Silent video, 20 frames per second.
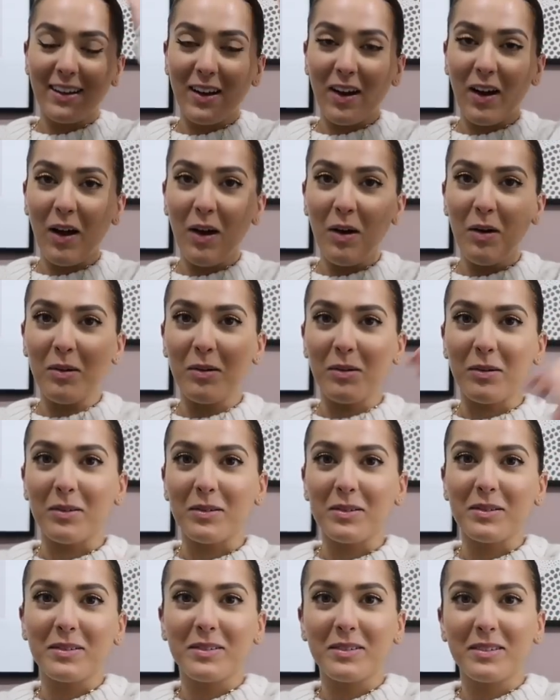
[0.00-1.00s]

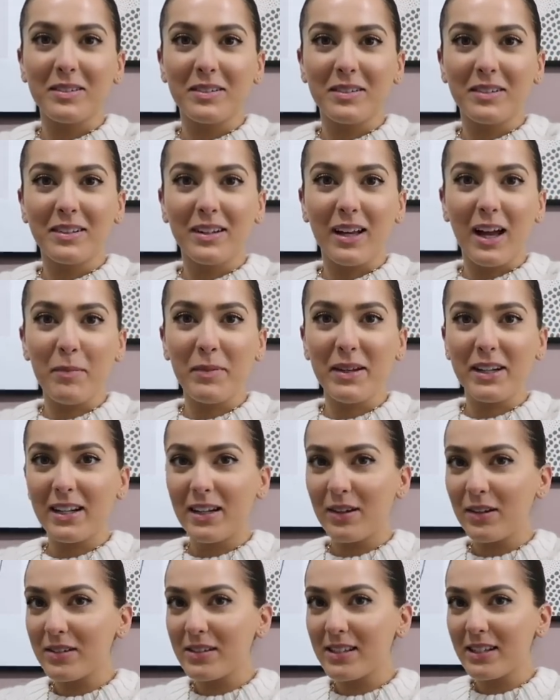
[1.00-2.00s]
Oh. I mean, it
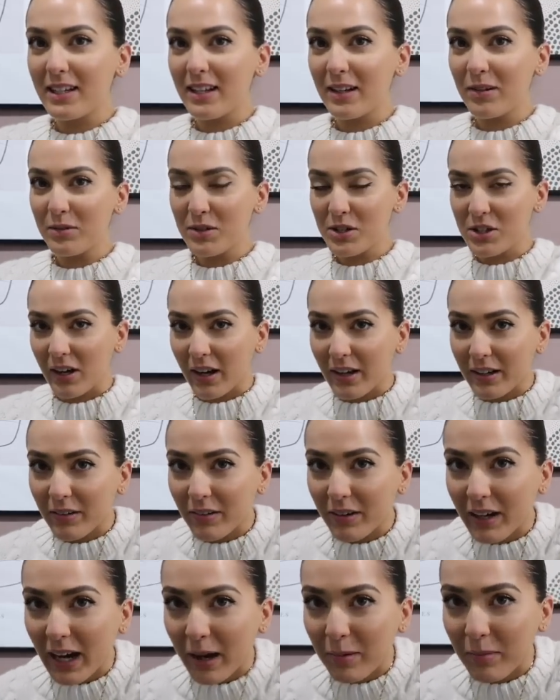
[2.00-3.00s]
looks a little shiny
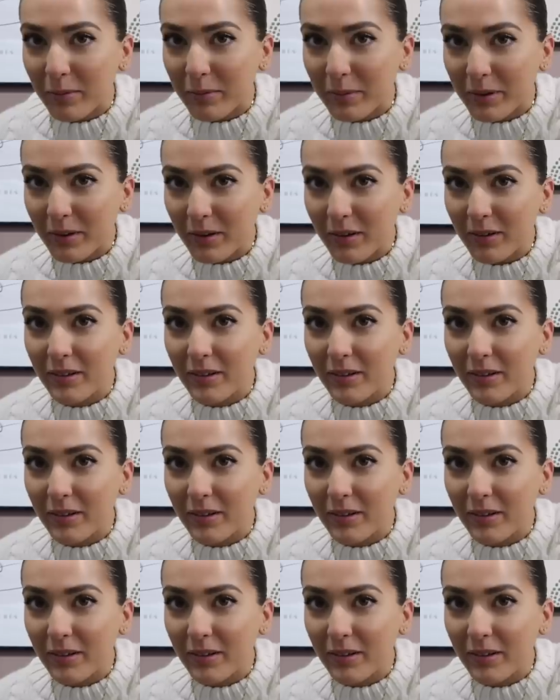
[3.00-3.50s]
on camera, but not.